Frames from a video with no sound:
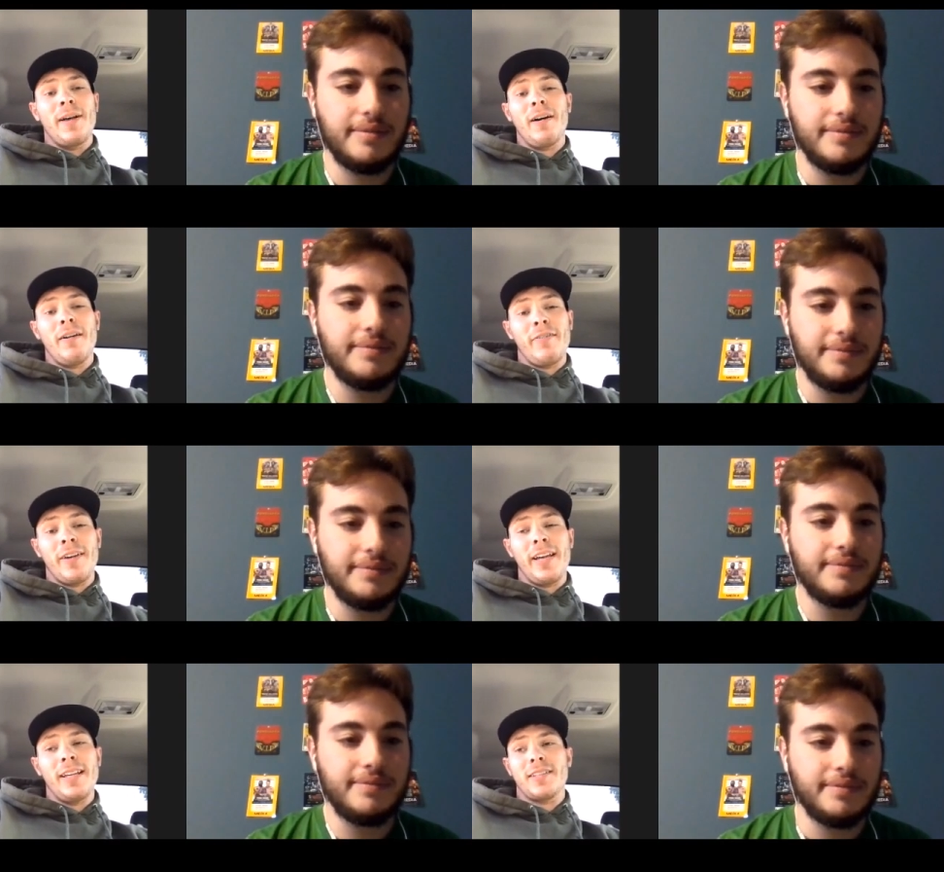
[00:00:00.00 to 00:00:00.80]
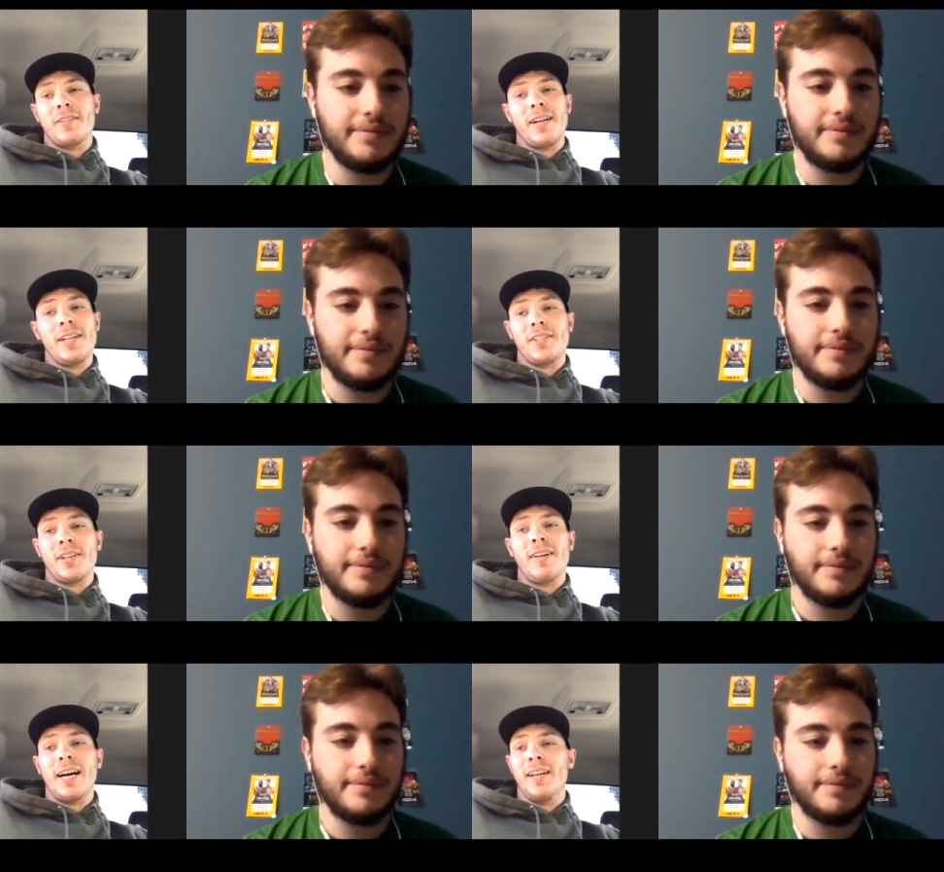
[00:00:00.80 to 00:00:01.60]
Speaker 1: LFA is a great
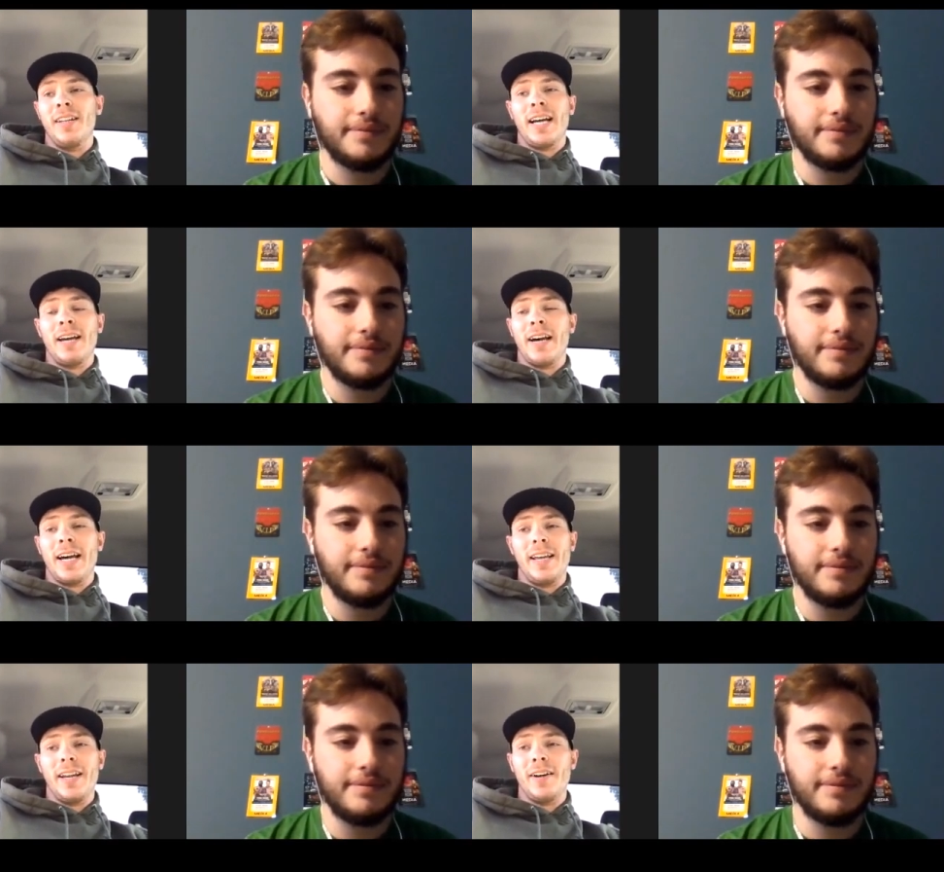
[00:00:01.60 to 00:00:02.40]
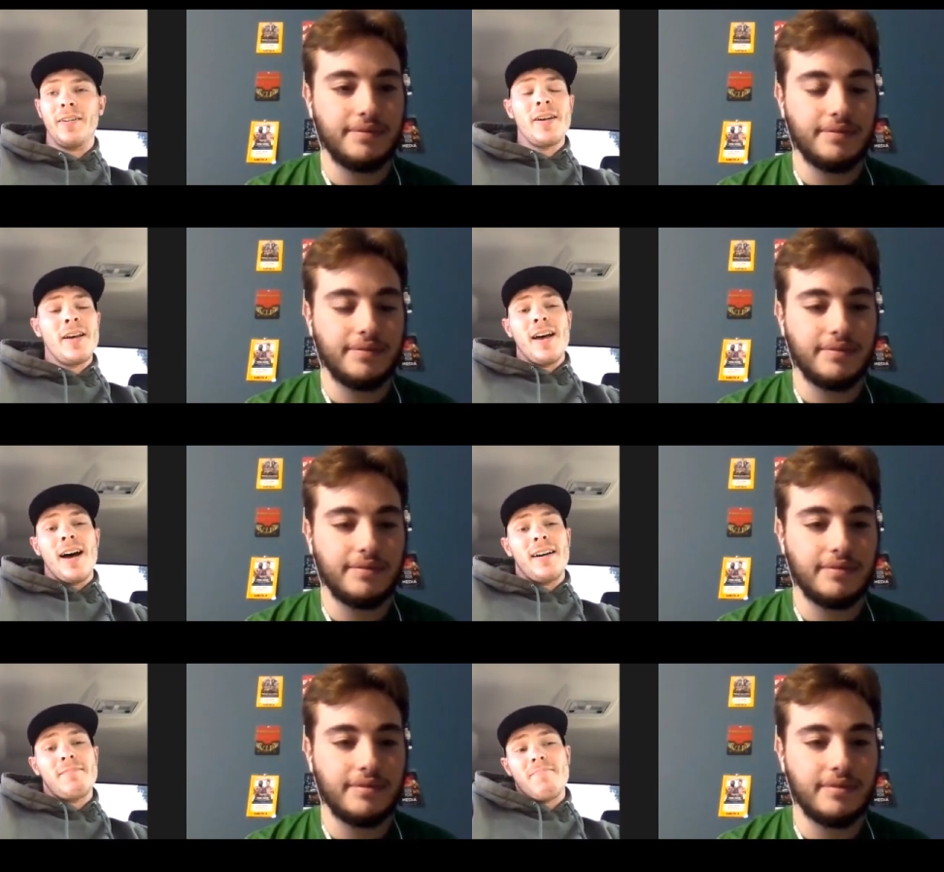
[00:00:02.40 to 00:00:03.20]
show. I, I, I you
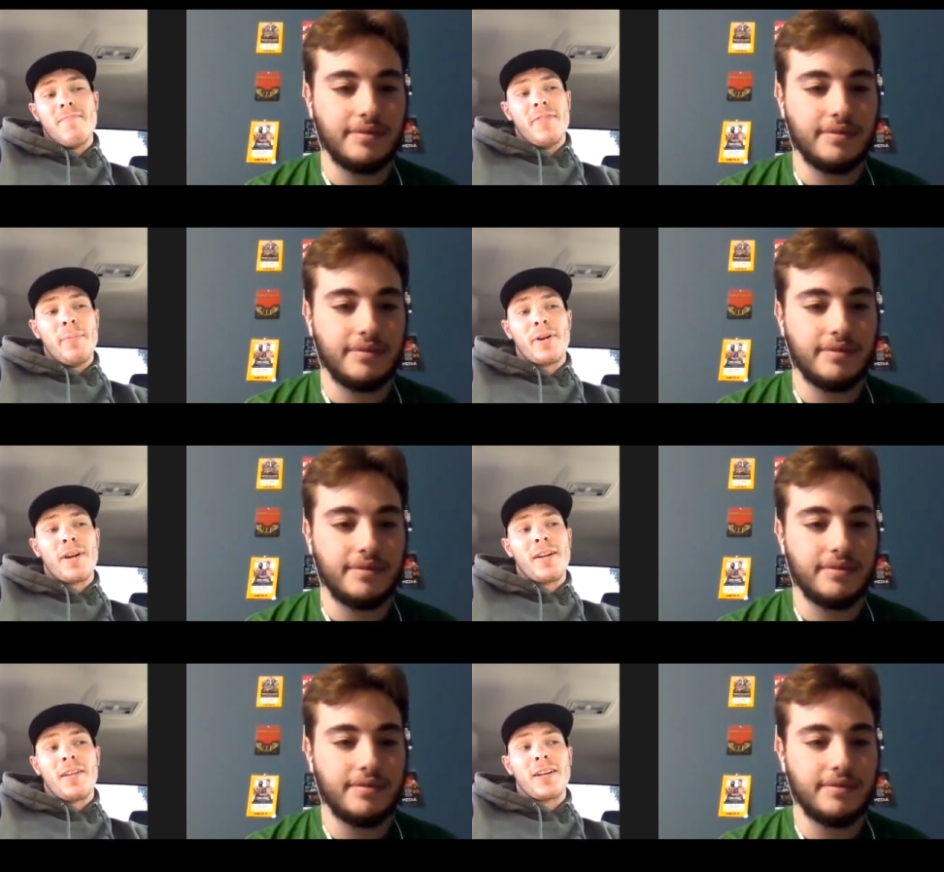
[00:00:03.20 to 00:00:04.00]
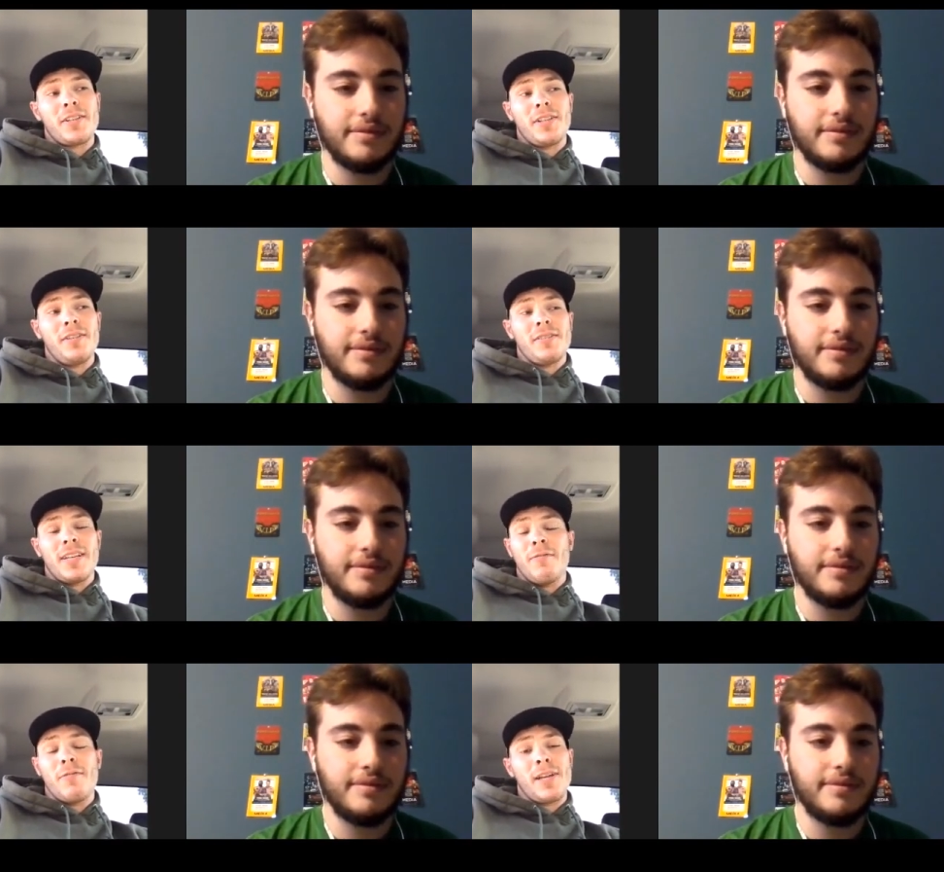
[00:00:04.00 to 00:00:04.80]
know they put on a lot of shows.
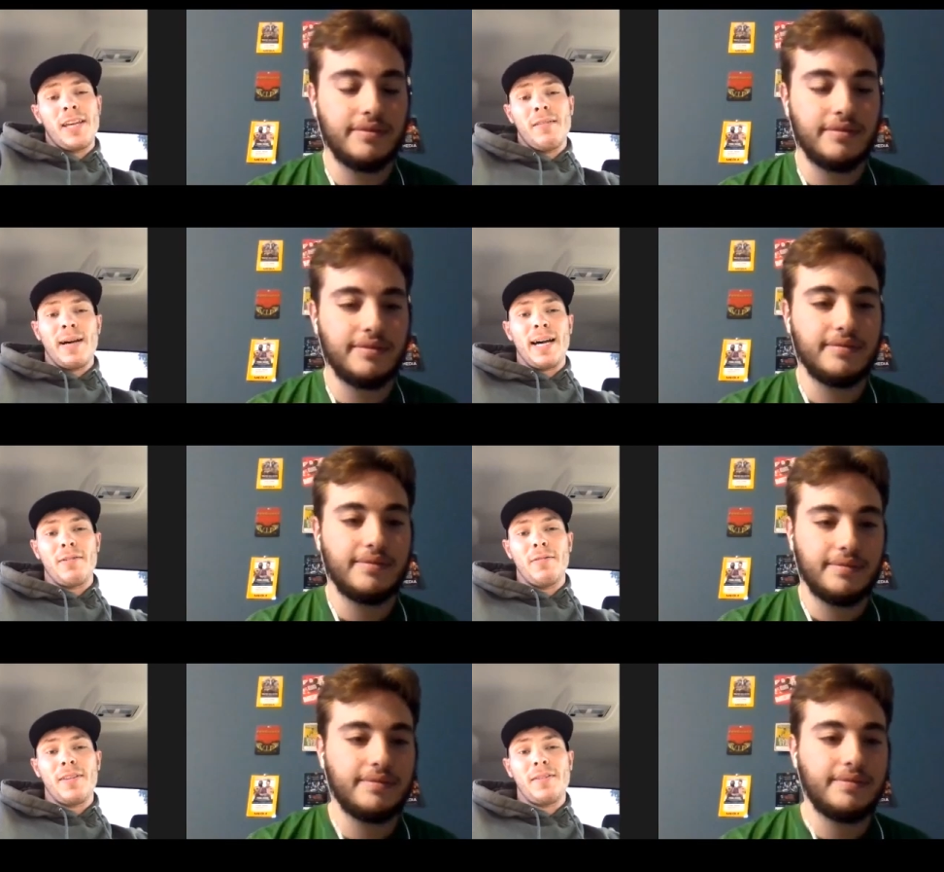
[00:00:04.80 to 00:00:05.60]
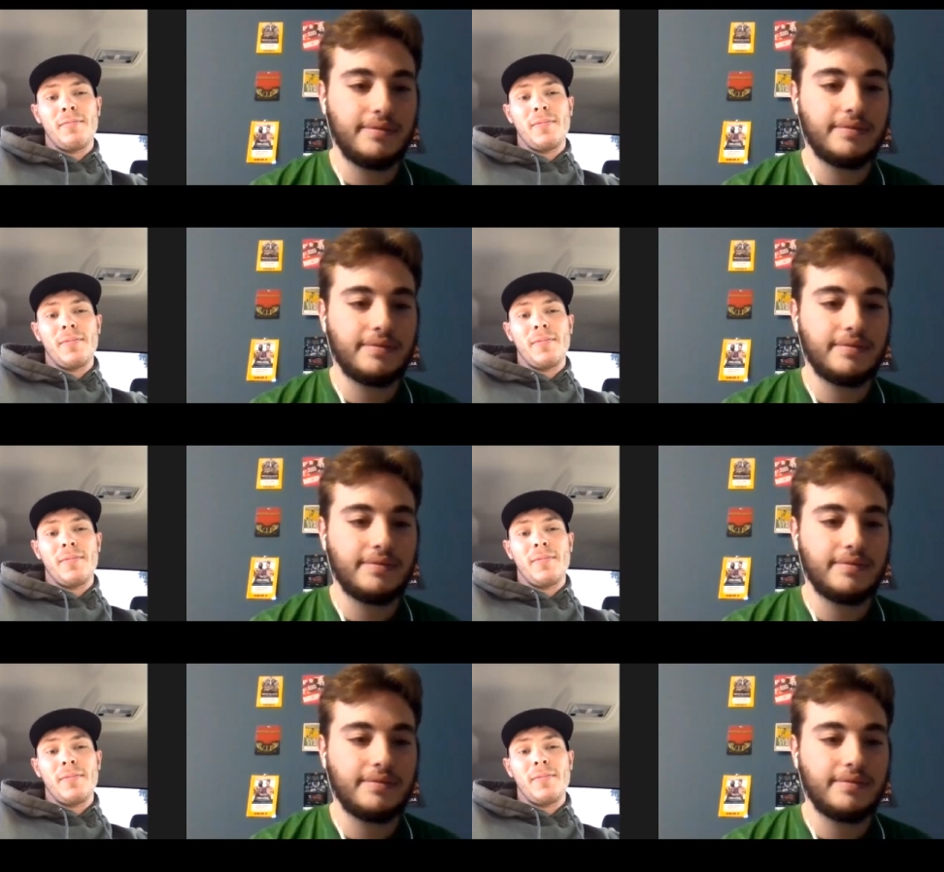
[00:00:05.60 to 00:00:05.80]
I want to get back with them.